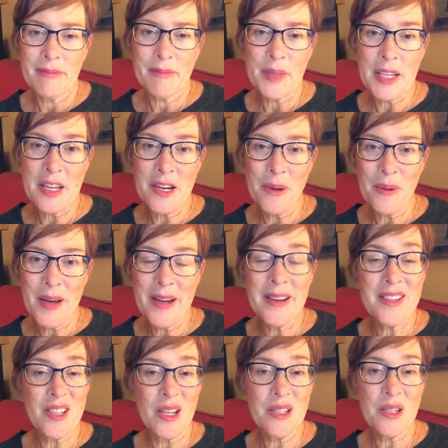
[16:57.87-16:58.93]
but you know what?
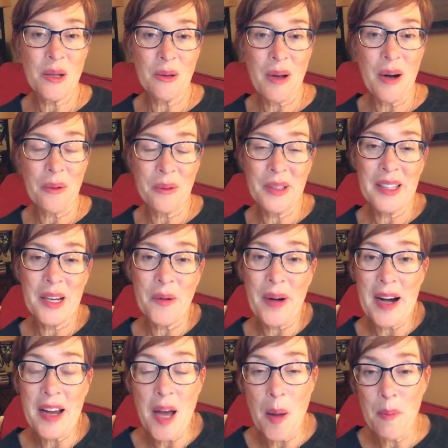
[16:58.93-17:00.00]
It's also a really
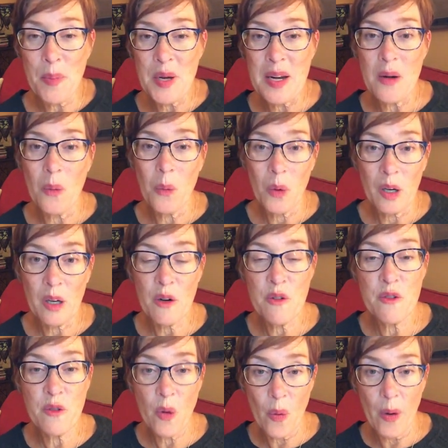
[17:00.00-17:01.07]
great company to work
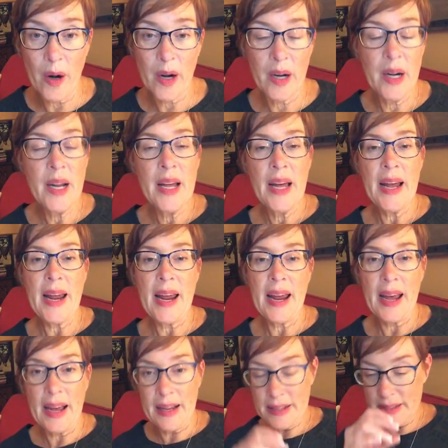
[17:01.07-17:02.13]
for,
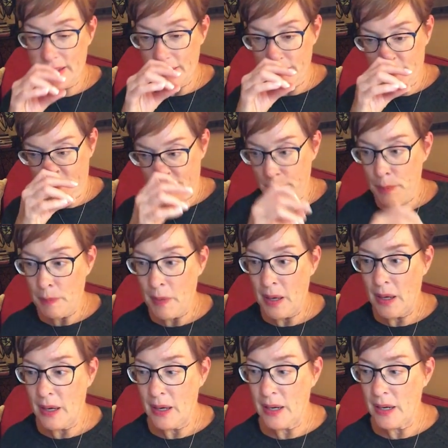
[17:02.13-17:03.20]
and
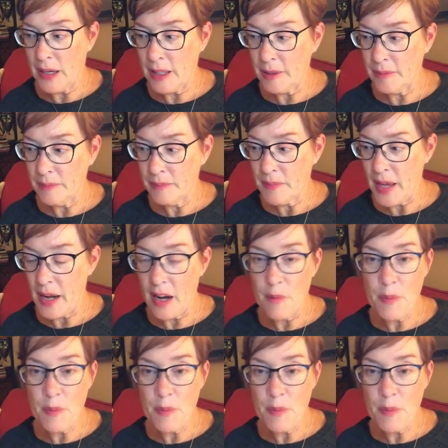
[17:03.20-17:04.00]
um, and